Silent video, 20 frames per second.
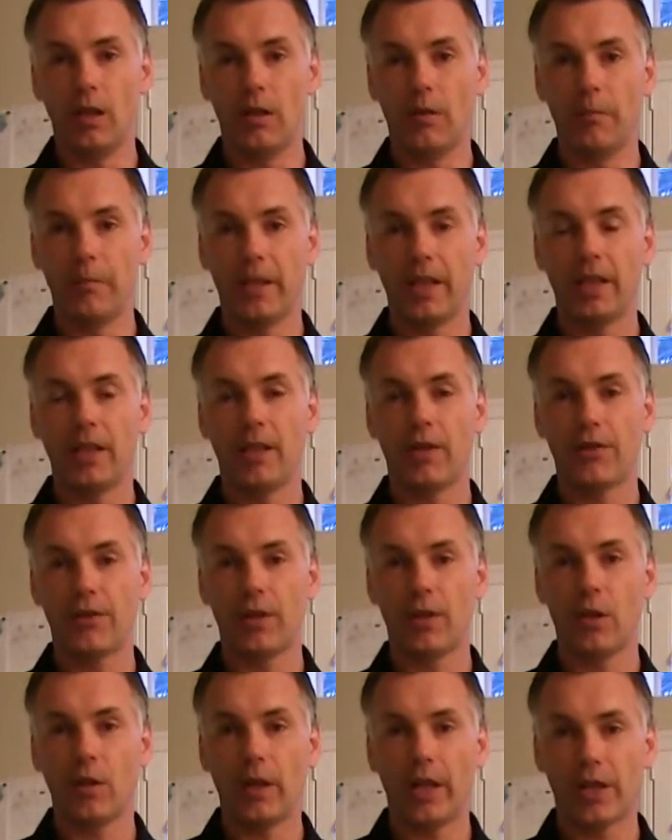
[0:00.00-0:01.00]
many years
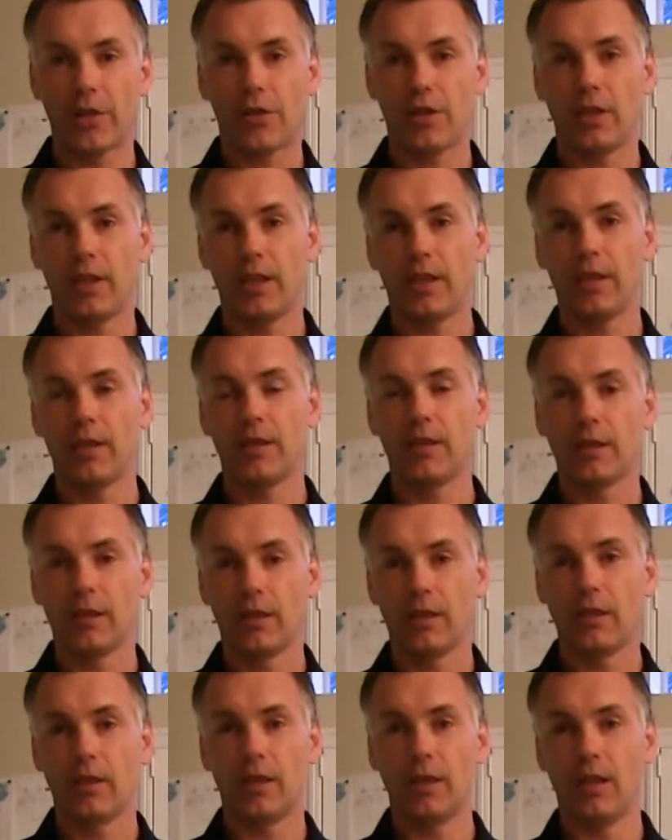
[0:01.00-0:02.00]
ago actually
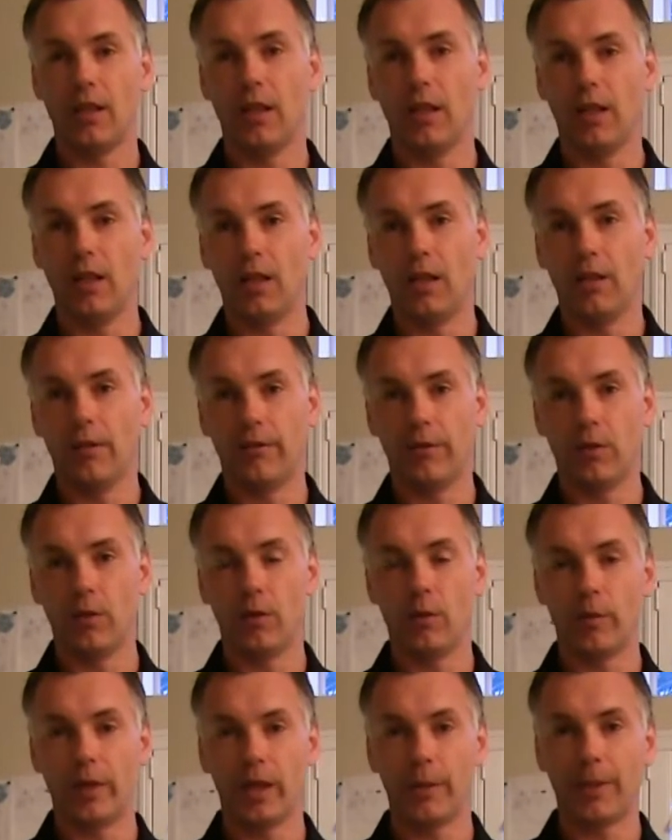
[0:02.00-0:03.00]

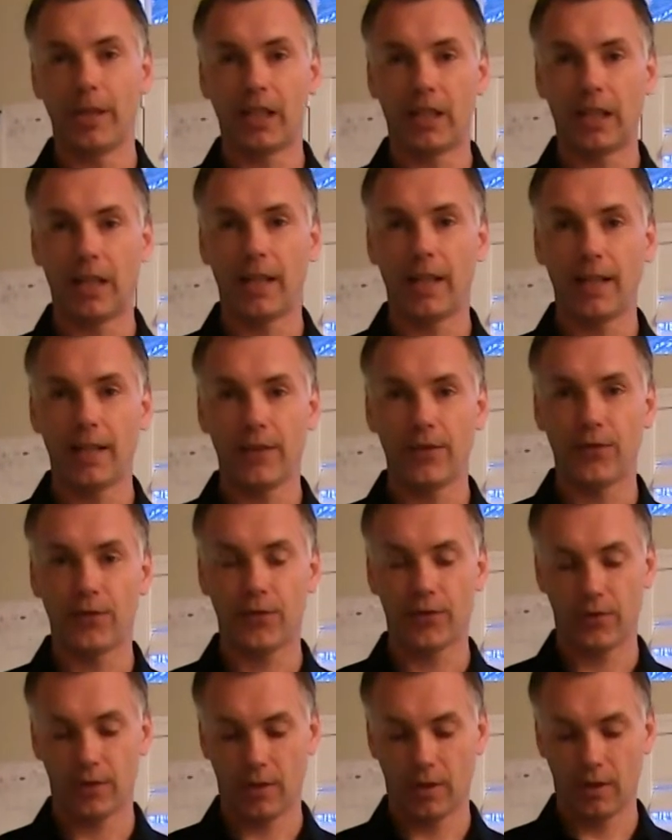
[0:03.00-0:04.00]
for one of my
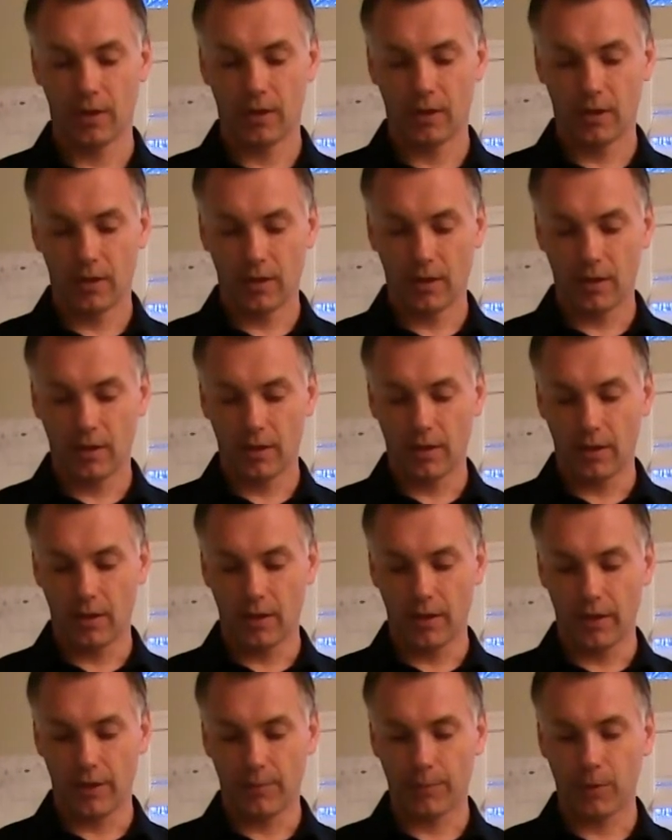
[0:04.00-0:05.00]
clients
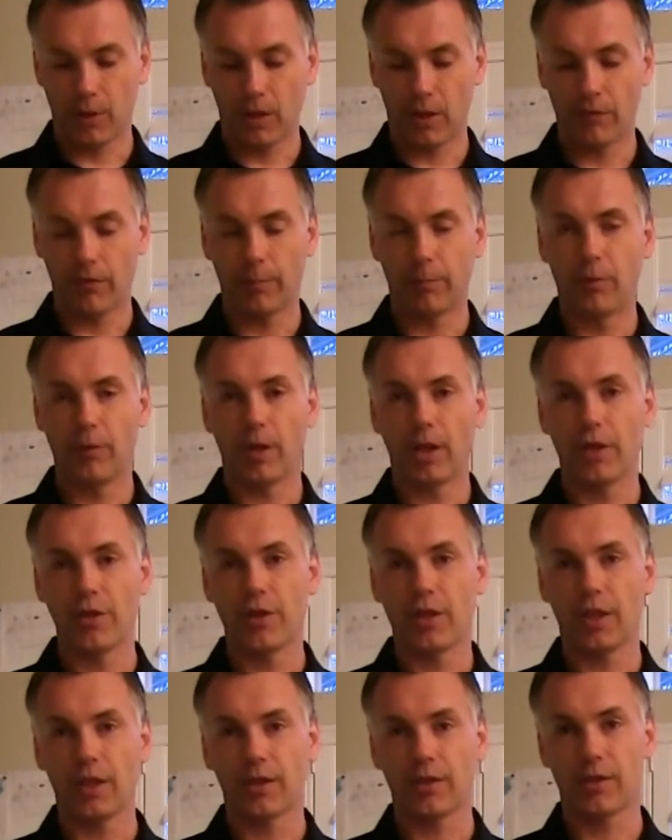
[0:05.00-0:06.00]
as part of a
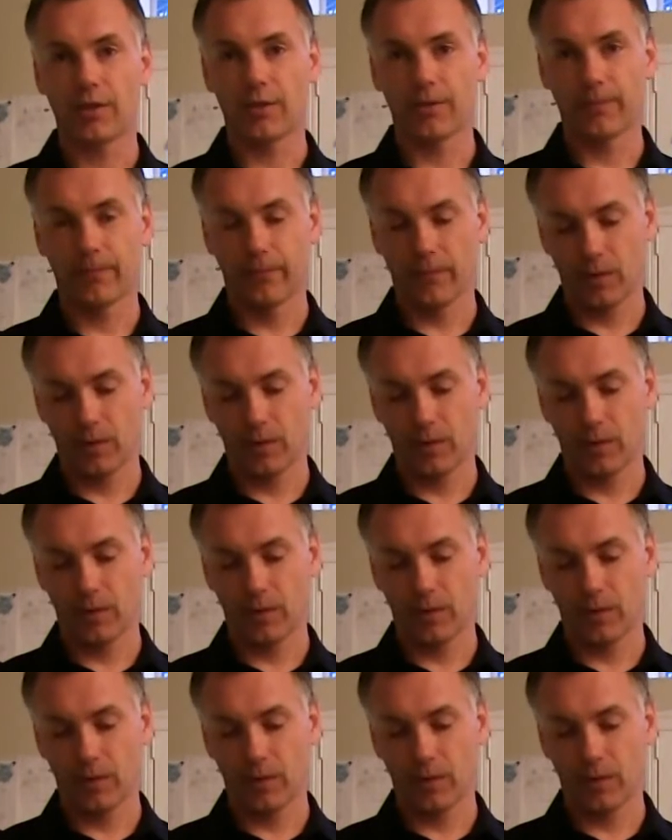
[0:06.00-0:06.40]
project.